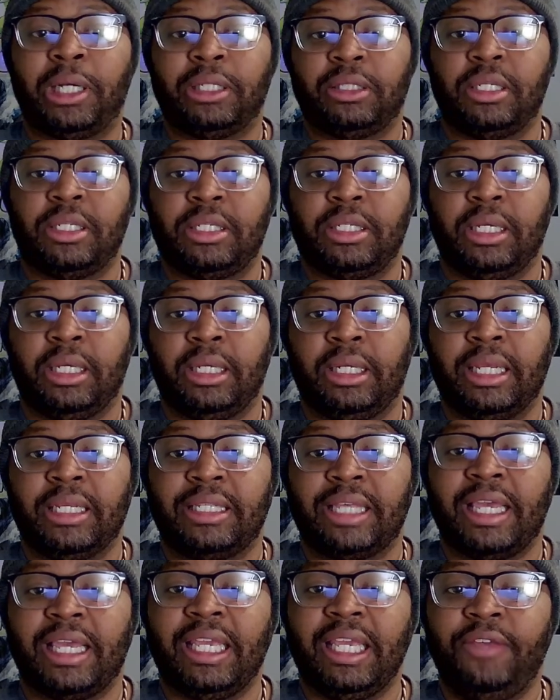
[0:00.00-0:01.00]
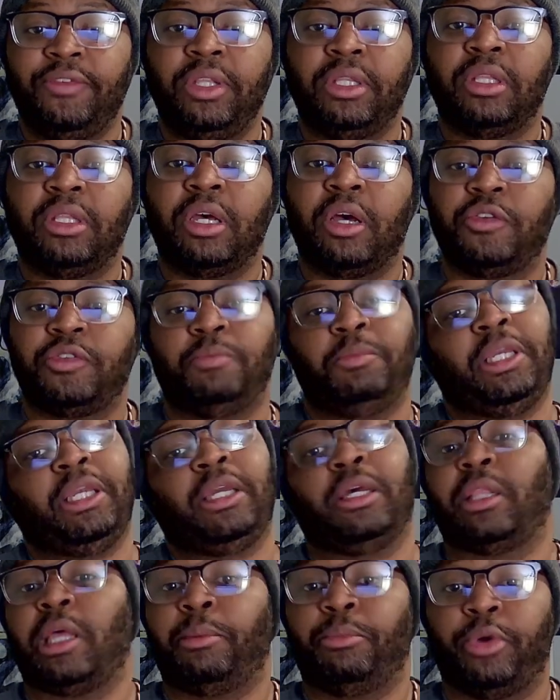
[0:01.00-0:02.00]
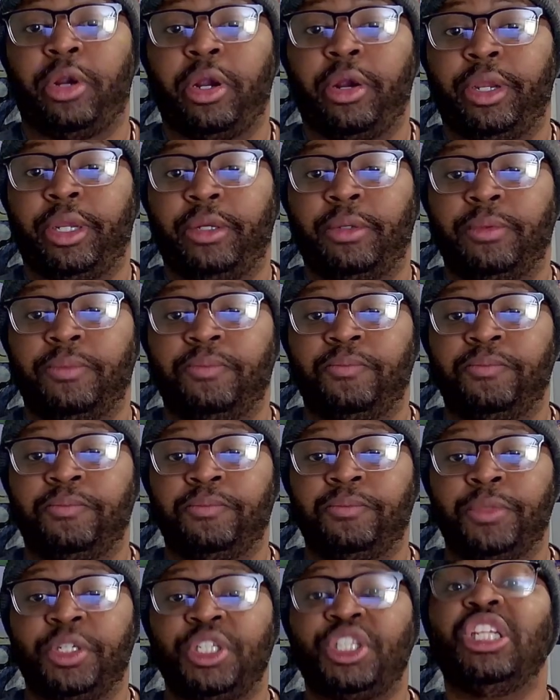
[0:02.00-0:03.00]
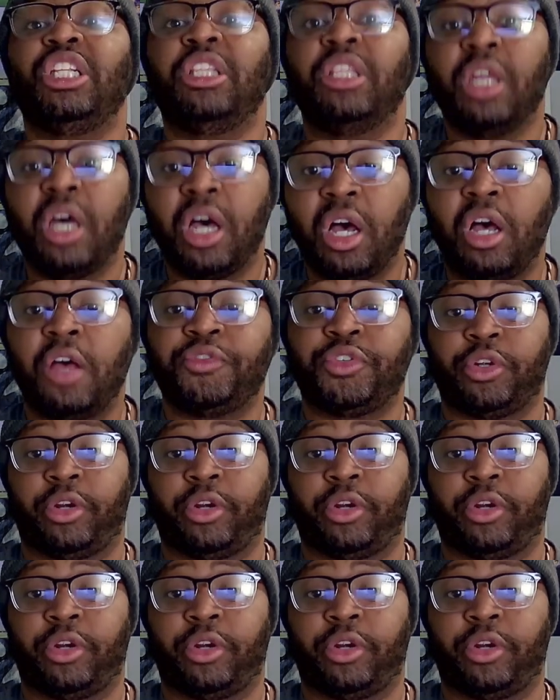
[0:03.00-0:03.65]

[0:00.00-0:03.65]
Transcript: this scene is that Evie loves being a librarian. She loves her